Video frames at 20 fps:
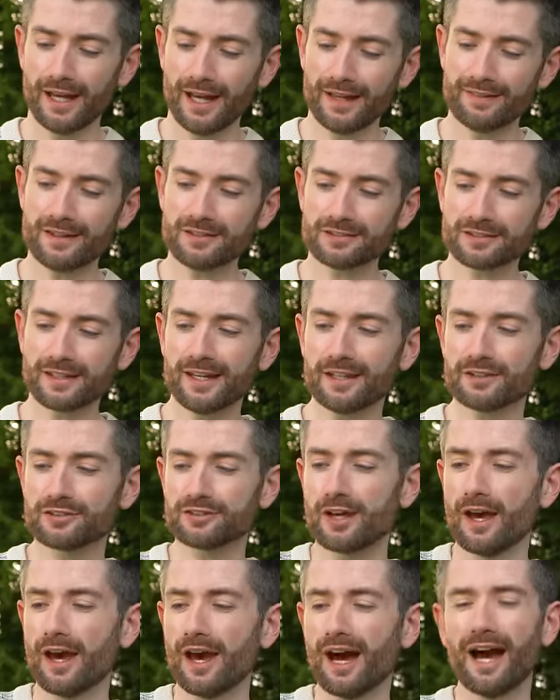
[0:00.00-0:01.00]
In this
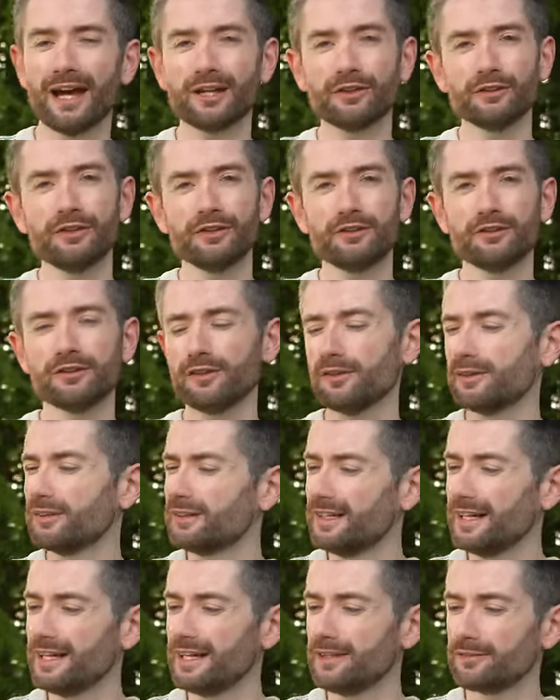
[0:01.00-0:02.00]
case, I'm going to
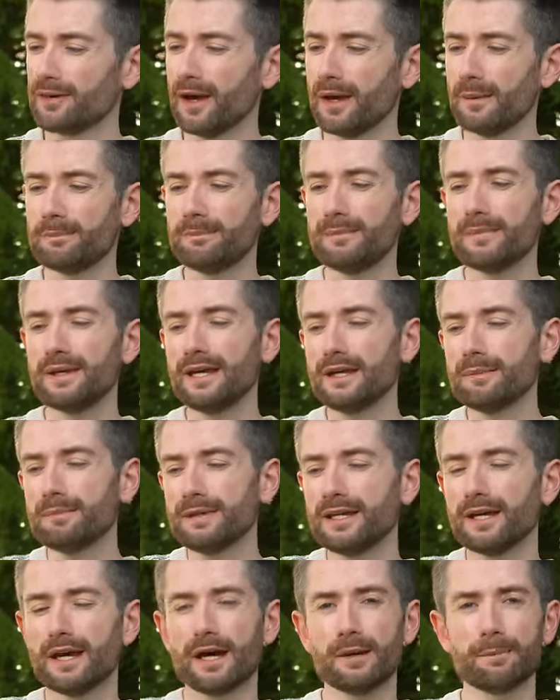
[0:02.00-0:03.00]
leave
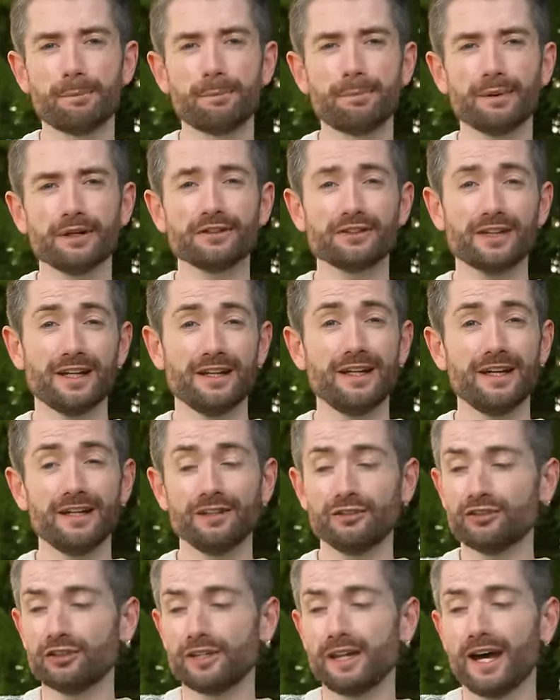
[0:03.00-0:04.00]
maybe about an
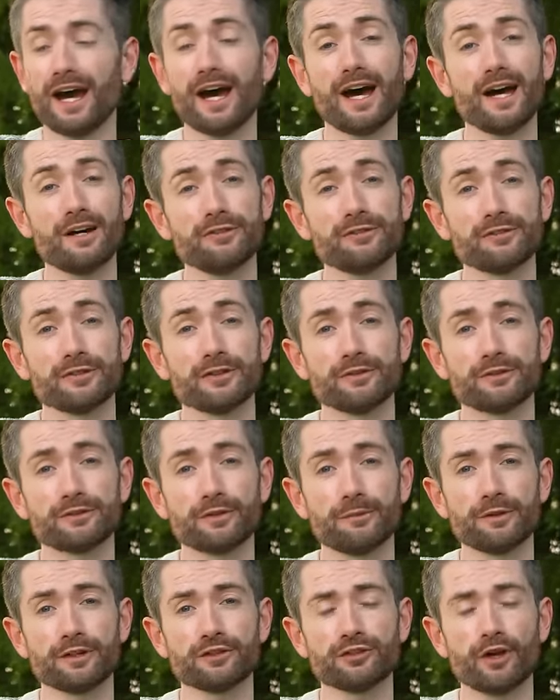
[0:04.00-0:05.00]
inch and a half
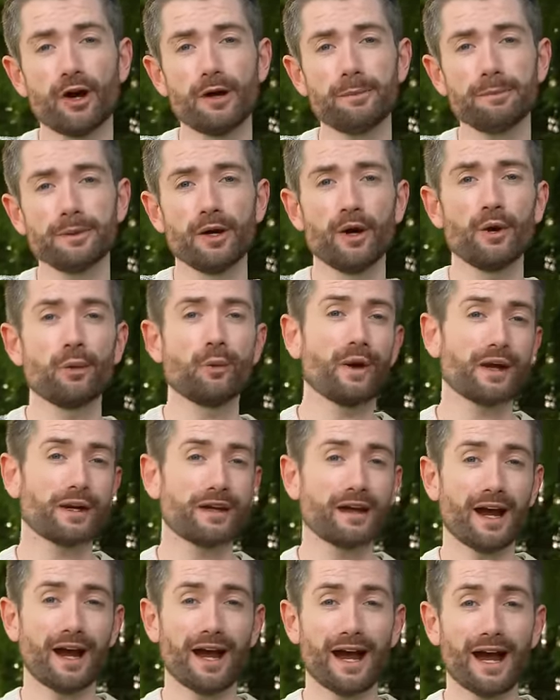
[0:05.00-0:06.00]
from the top, where
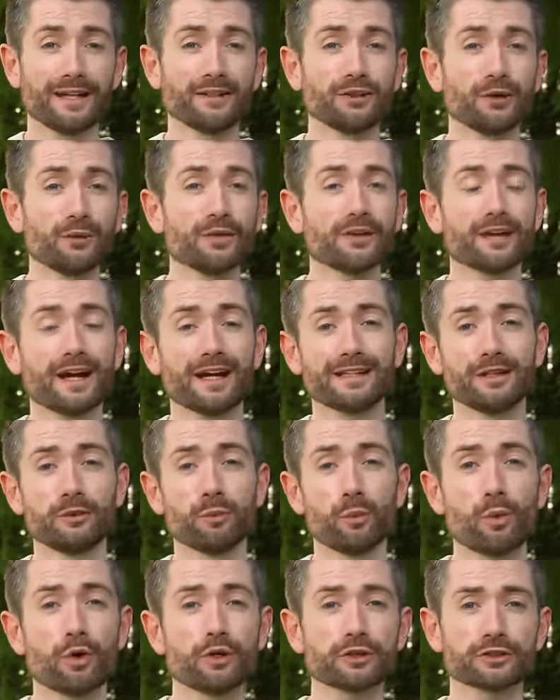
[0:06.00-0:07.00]
I know that I
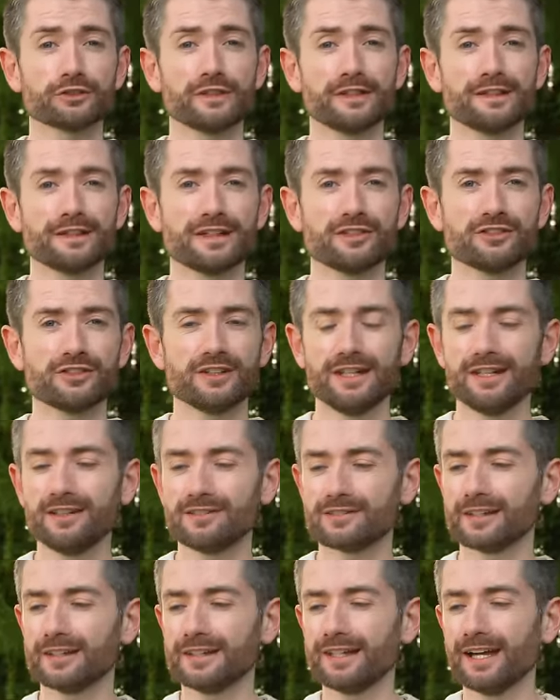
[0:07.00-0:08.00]
can water it nice and
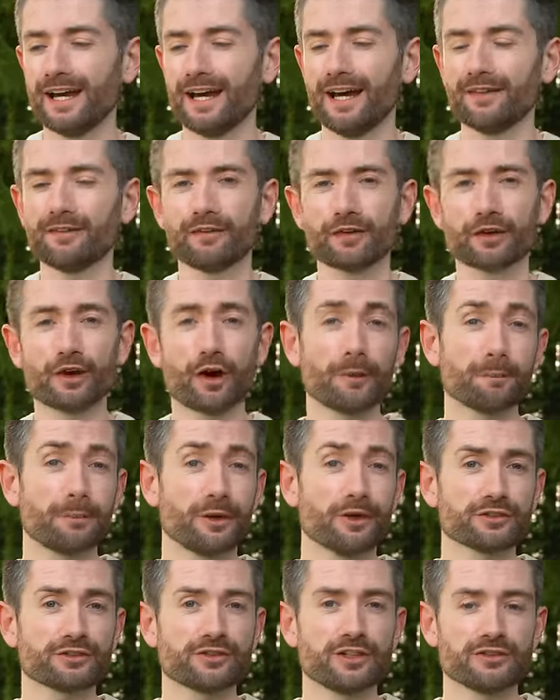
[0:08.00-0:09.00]
easily and that the
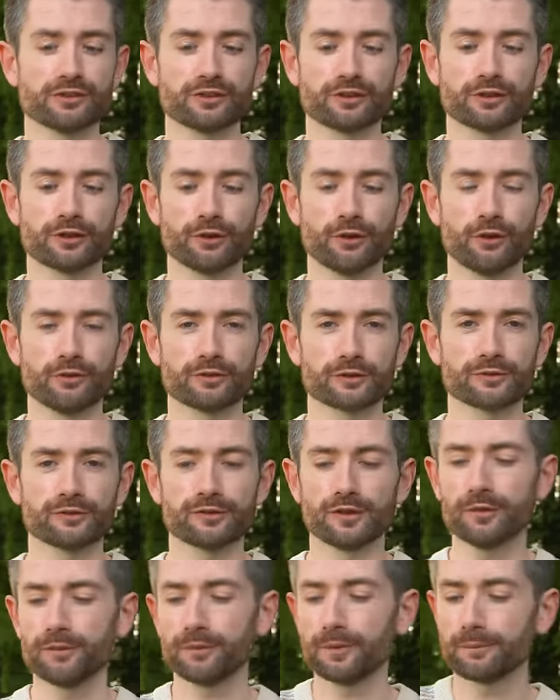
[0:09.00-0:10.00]
compost isn't going to
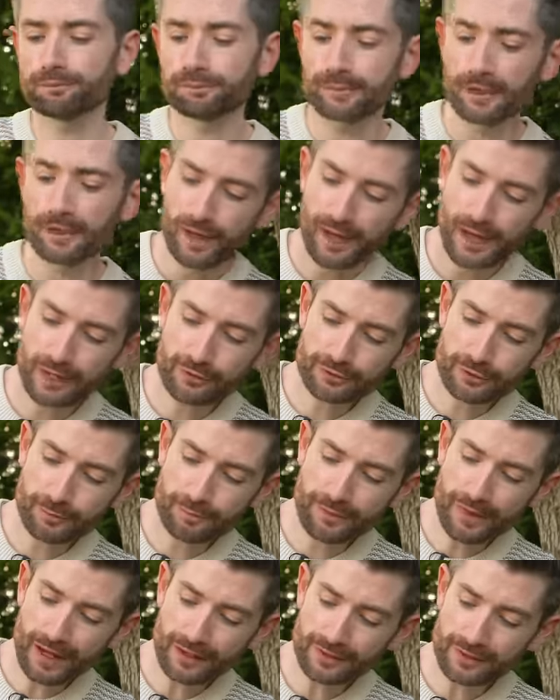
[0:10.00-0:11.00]
overflow. And
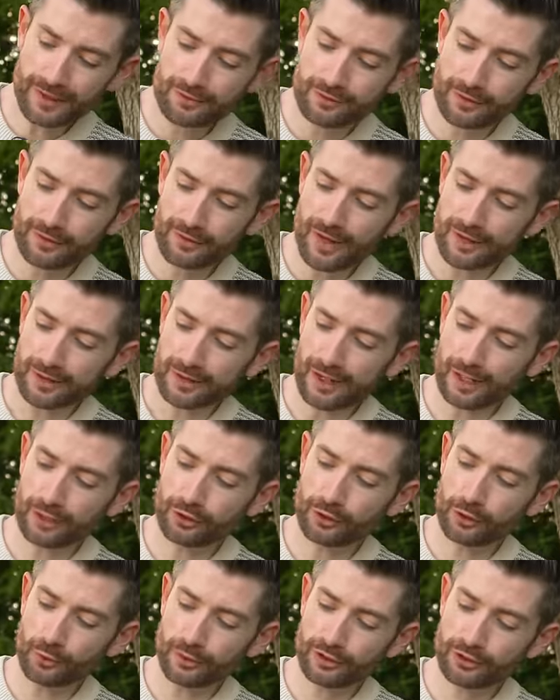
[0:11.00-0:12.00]
from that level then,
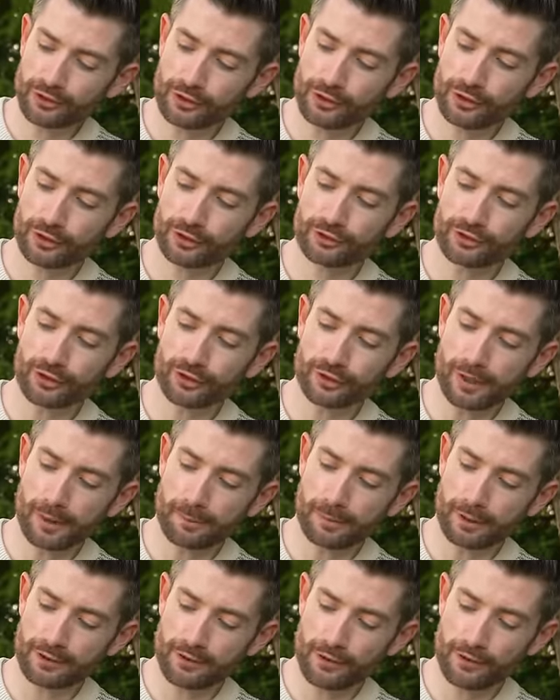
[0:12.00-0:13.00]
I'm going to look down
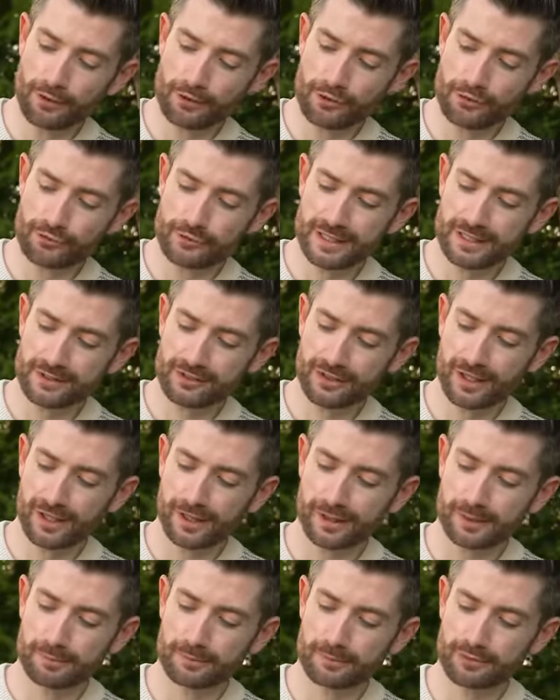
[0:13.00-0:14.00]
about three
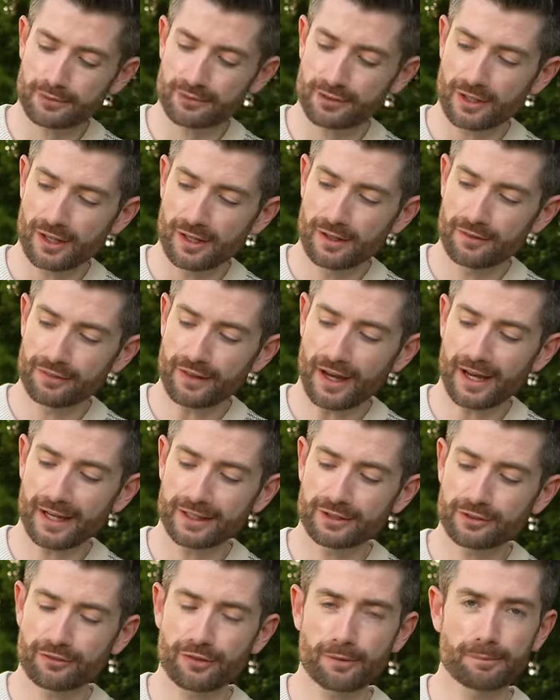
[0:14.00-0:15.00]
times the
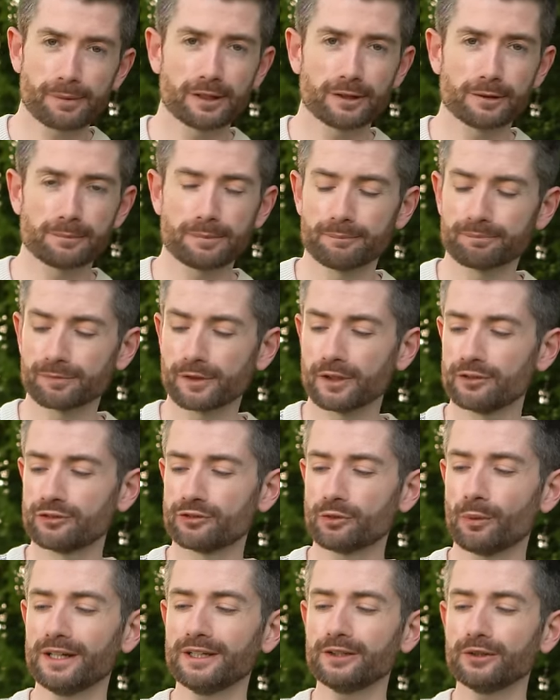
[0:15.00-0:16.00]
height of the bulb.
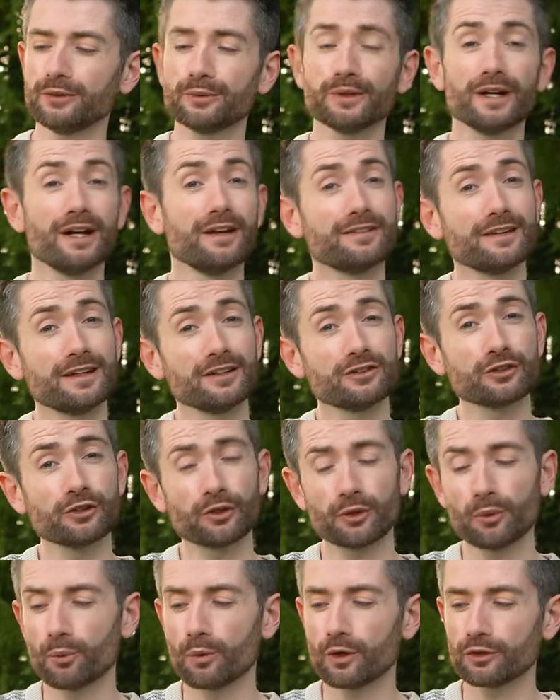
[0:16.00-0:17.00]
So I know that it's
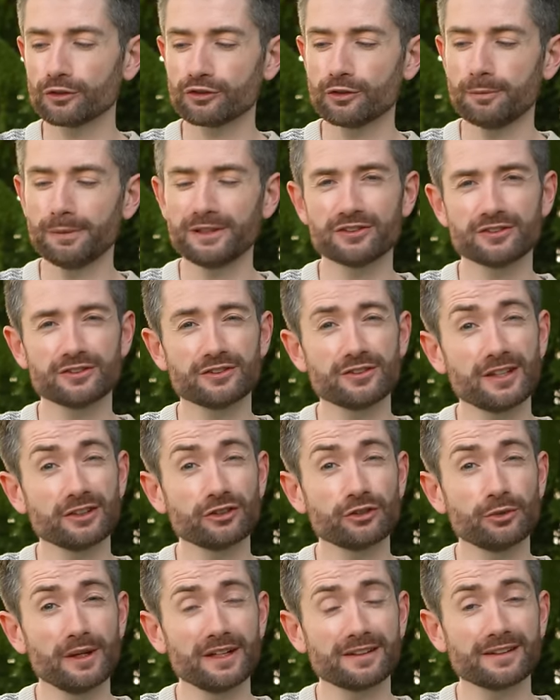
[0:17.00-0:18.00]
going to want to be
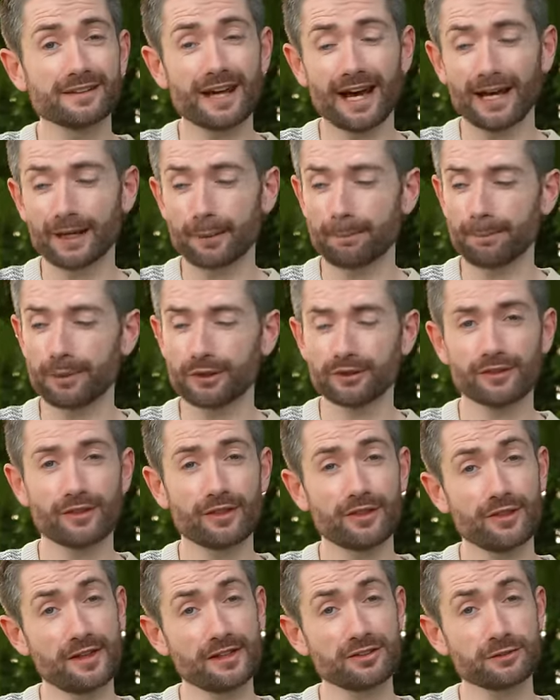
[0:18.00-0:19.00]
situated at about
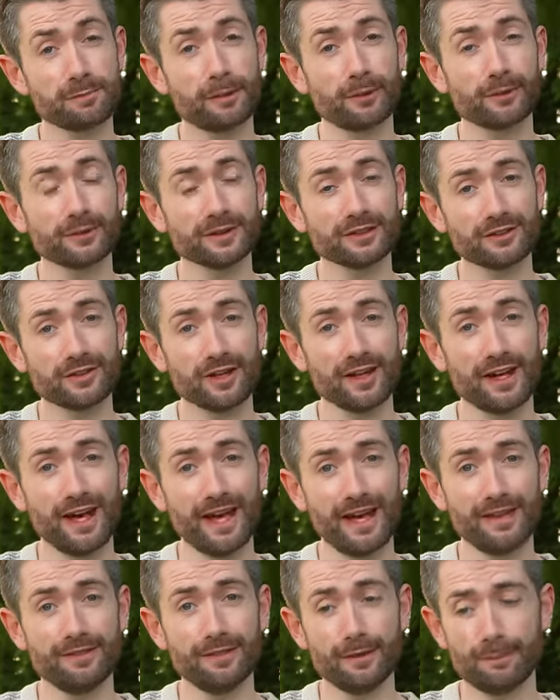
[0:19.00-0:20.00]
this point
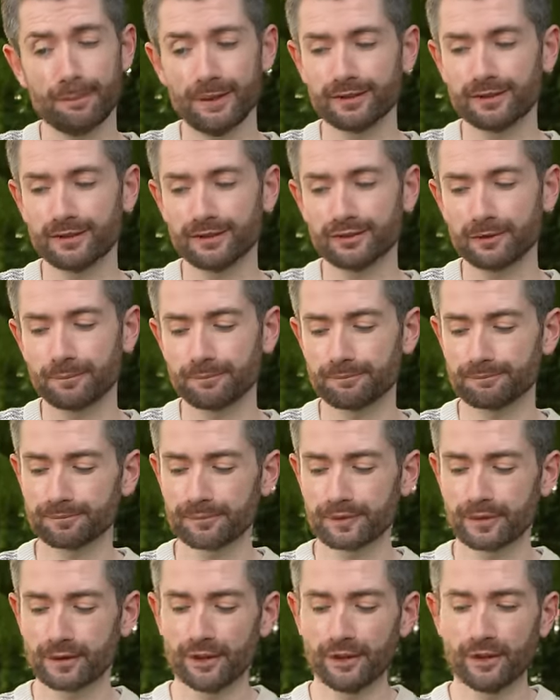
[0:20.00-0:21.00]
in the bucket.
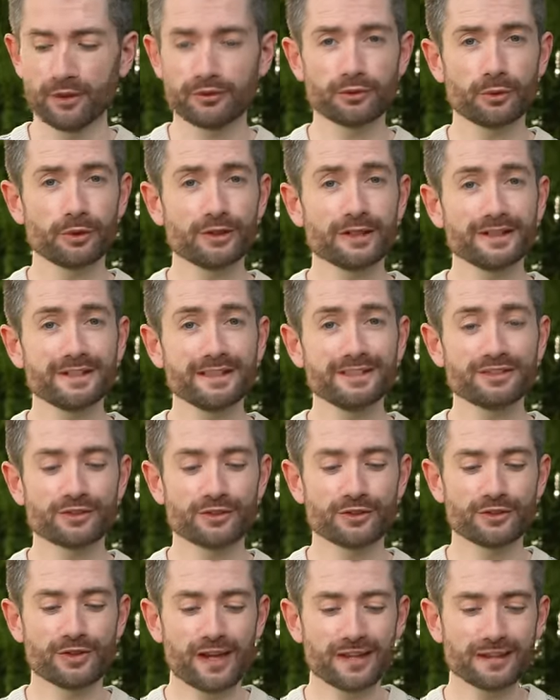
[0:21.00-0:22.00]
So all I need to
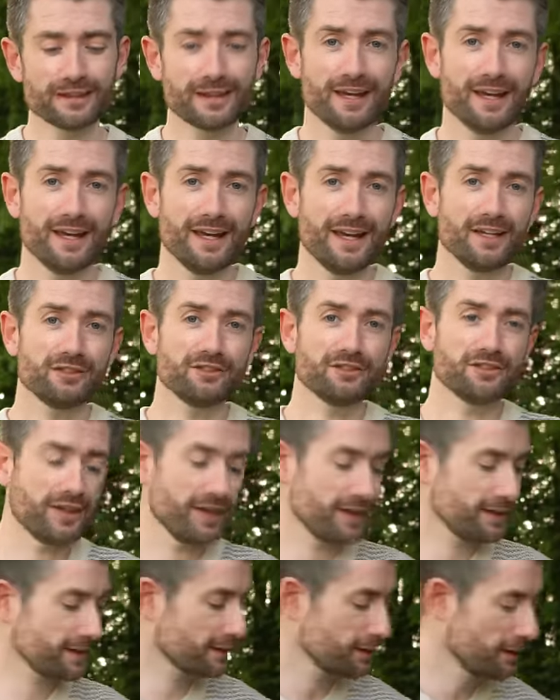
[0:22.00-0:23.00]
do then is
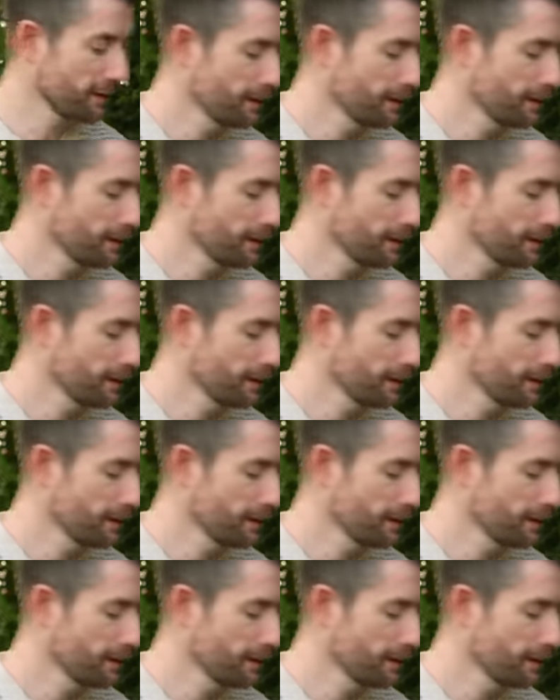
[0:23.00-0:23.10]
take